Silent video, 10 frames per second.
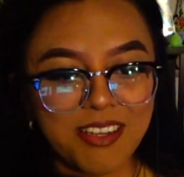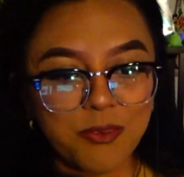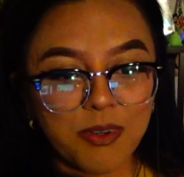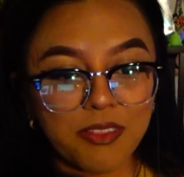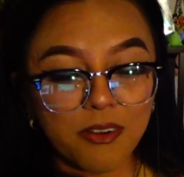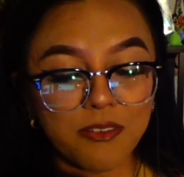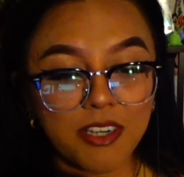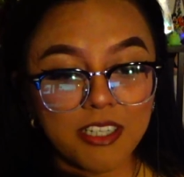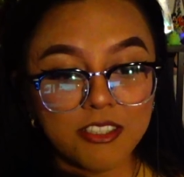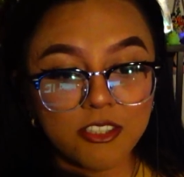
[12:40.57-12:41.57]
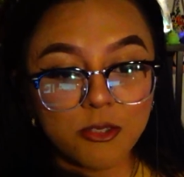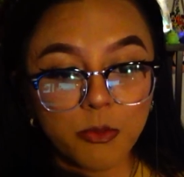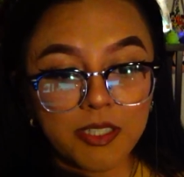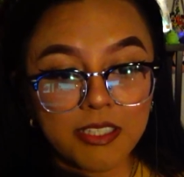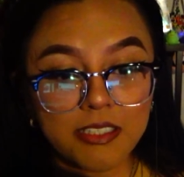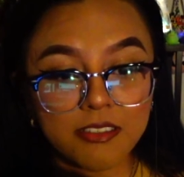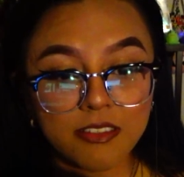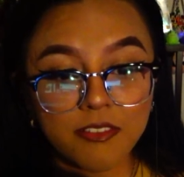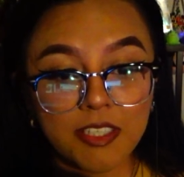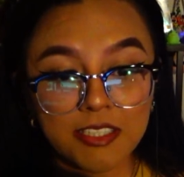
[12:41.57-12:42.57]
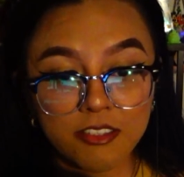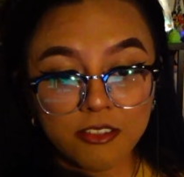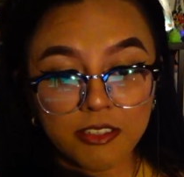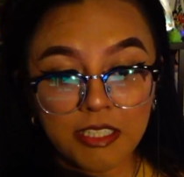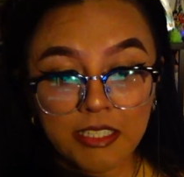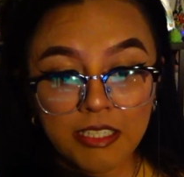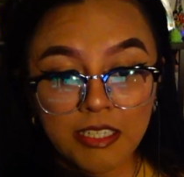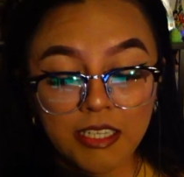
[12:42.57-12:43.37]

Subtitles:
With over 120 years of history,